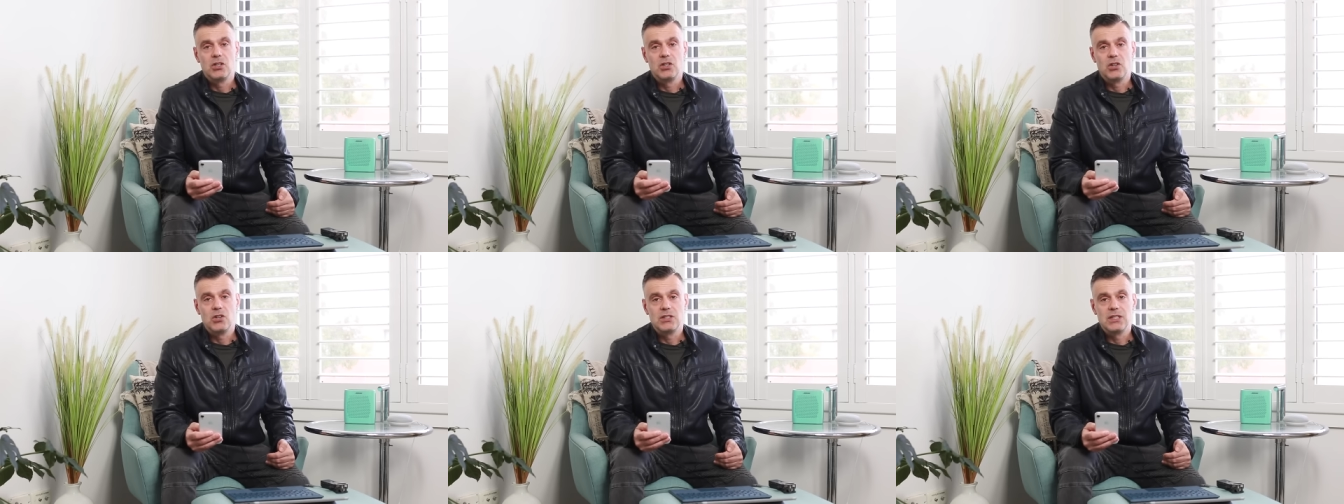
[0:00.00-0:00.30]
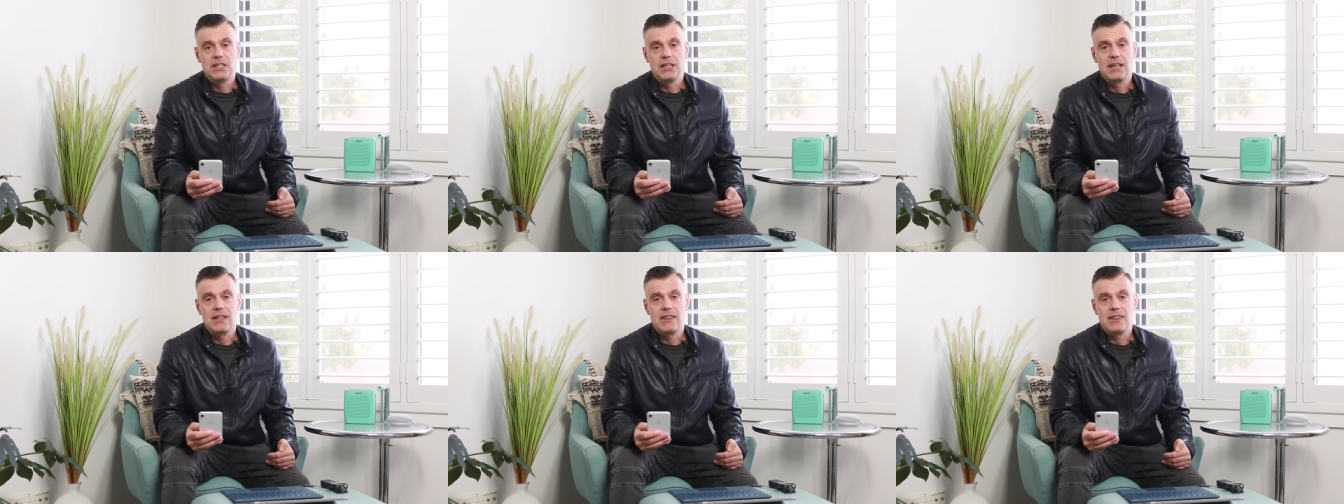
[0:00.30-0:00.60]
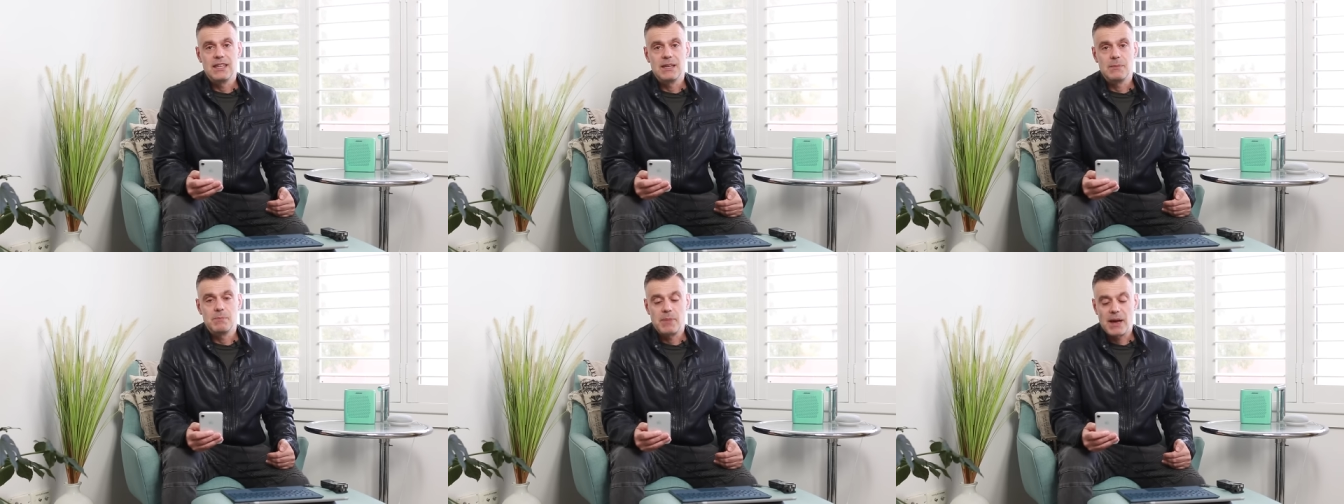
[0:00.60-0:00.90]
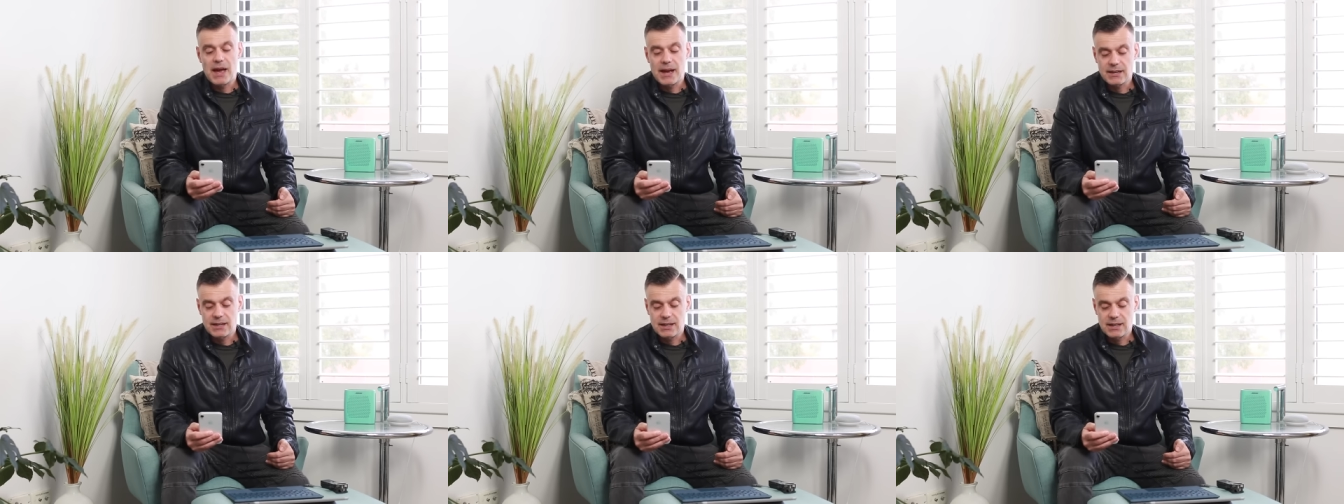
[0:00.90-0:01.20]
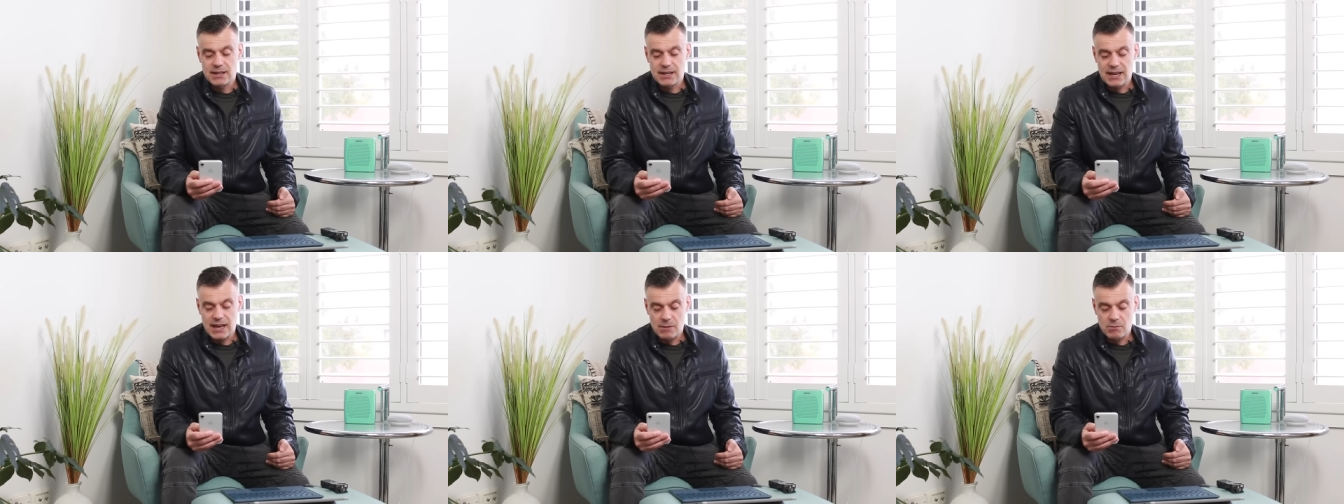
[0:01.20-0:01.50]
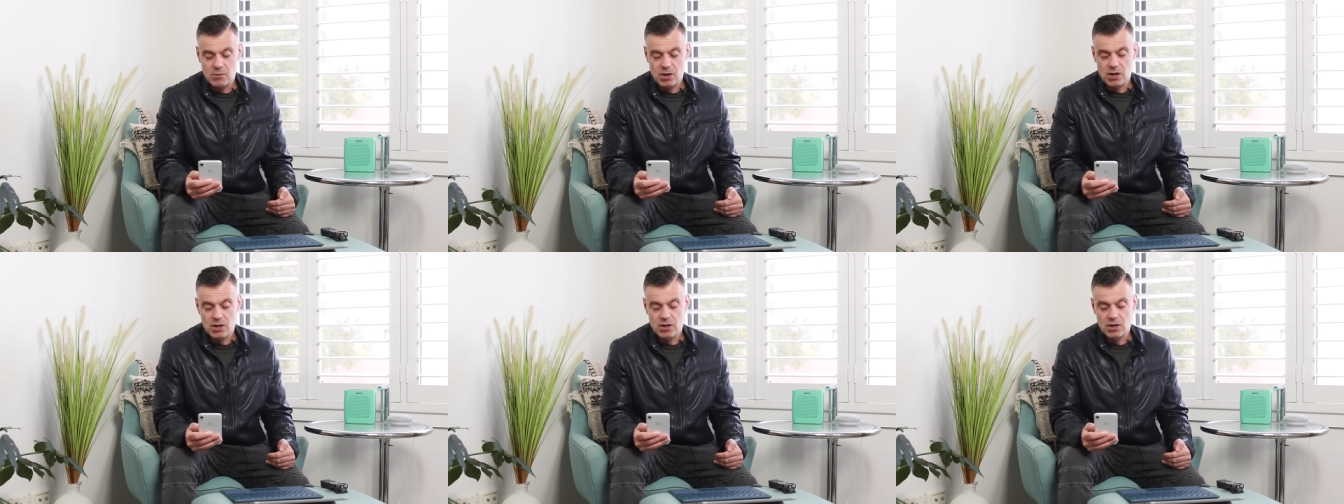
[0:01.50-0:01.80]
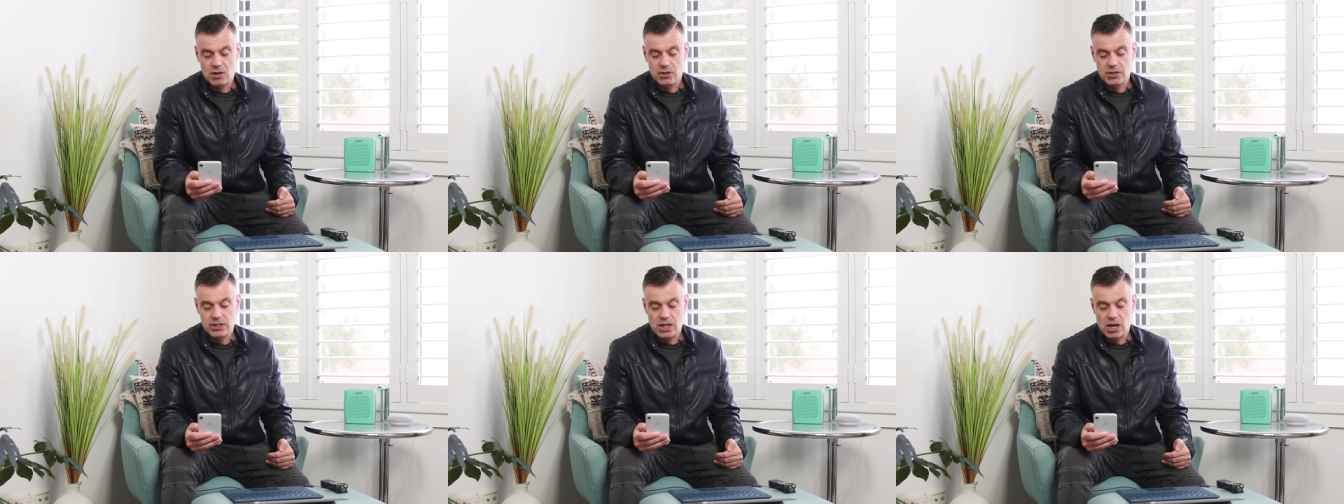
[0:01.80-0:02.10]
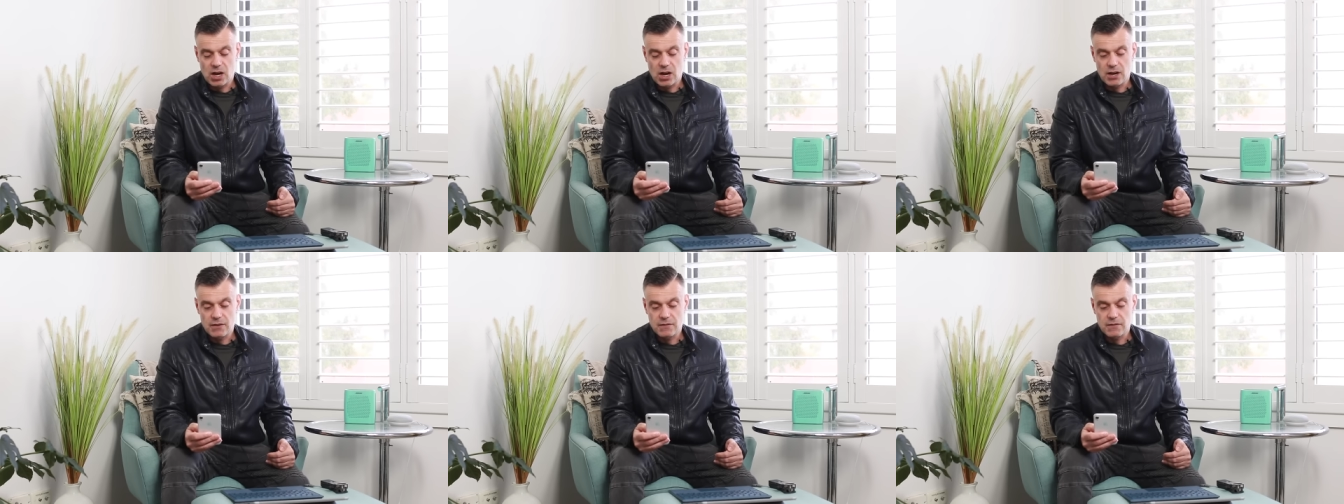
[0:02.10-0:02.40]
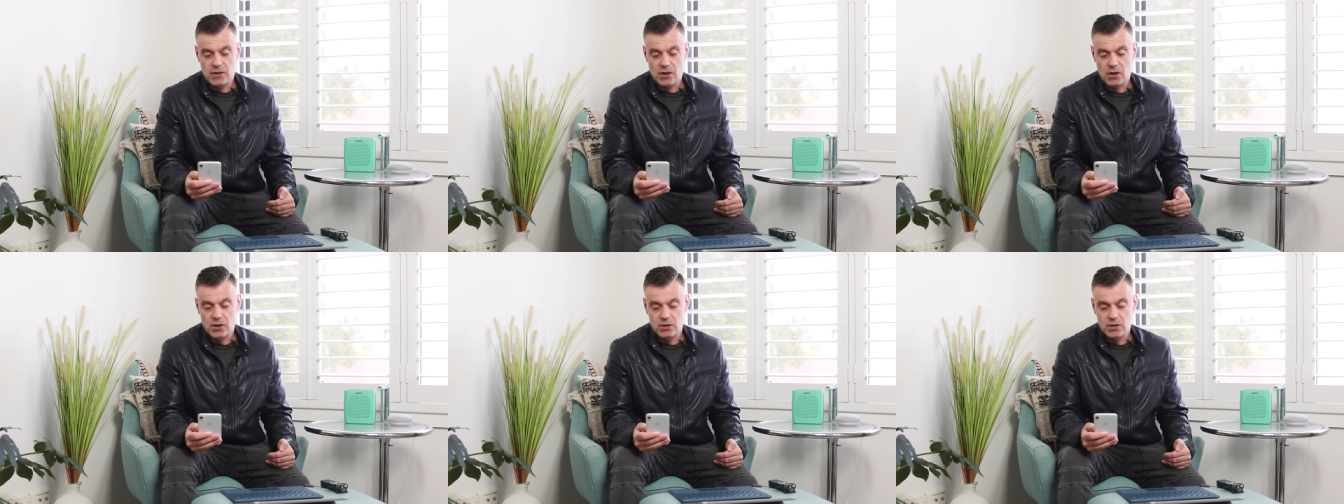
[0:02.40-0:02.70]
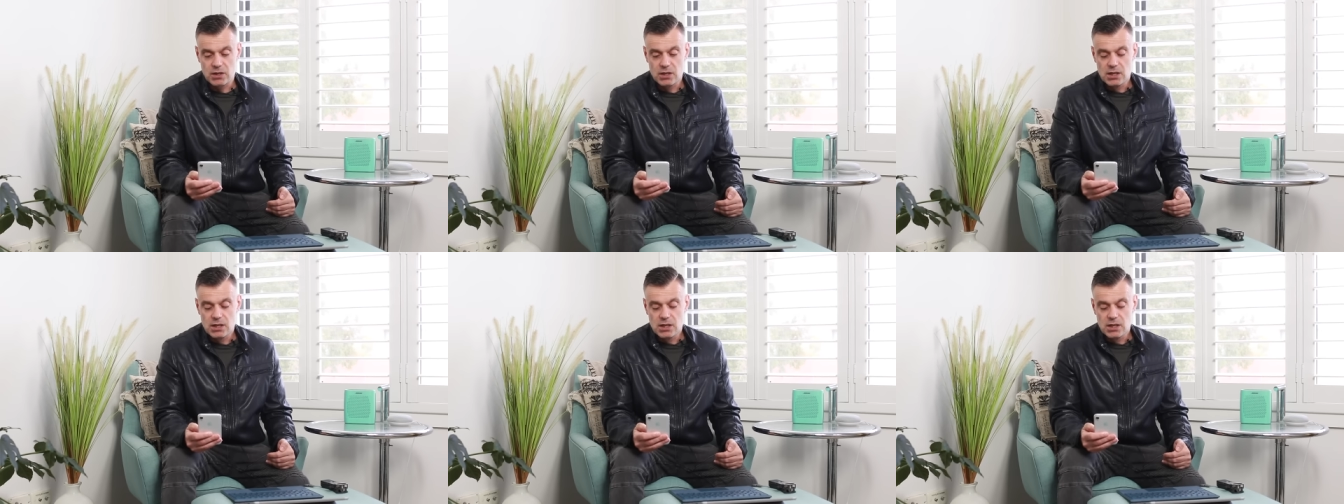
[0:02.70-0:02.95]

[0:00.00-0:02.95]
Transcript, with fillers: using the back camera on the iPhone.